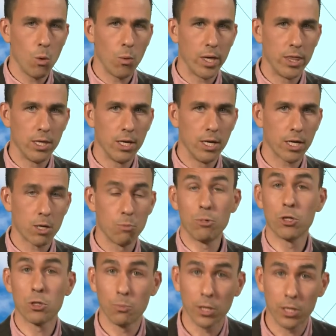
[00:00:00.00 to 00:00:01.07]
when the
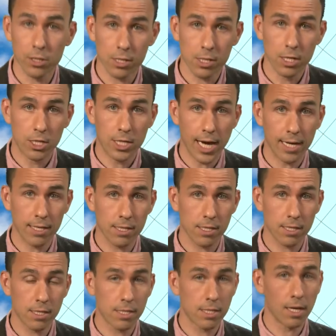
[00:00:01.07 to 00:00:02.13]
computer models
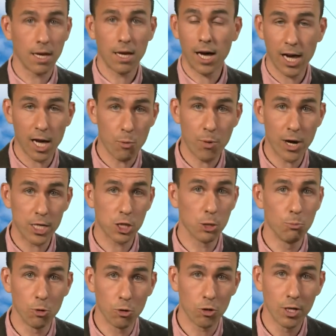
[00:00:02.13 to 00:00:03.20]
suggest higher pressure,
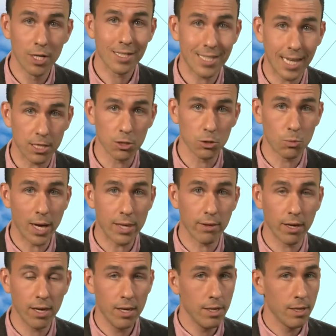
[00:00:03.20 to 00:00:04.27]
more settled
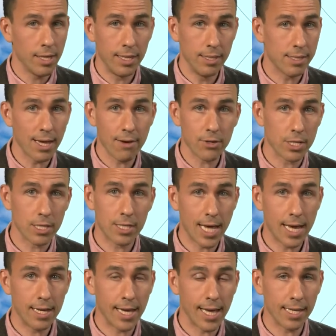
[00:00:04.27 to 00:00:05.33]
weather in seven to
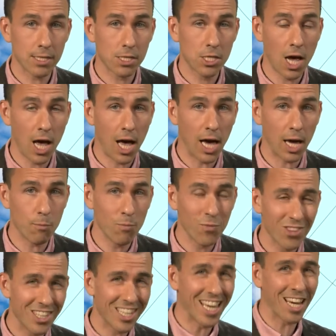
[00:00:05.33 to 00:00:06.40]
10 days' time,
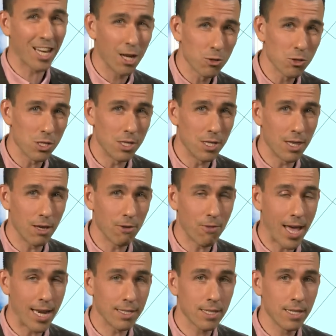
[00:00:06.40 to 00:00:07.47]
you get closer to the
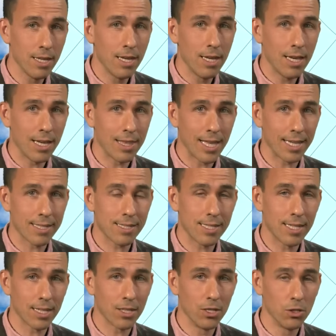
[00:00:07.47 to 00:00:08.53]
event and that
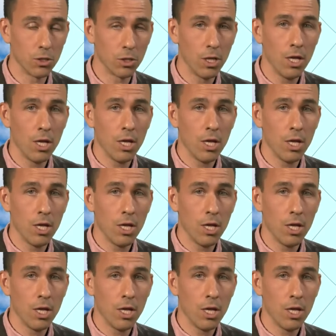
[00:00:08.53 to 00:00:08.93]
signal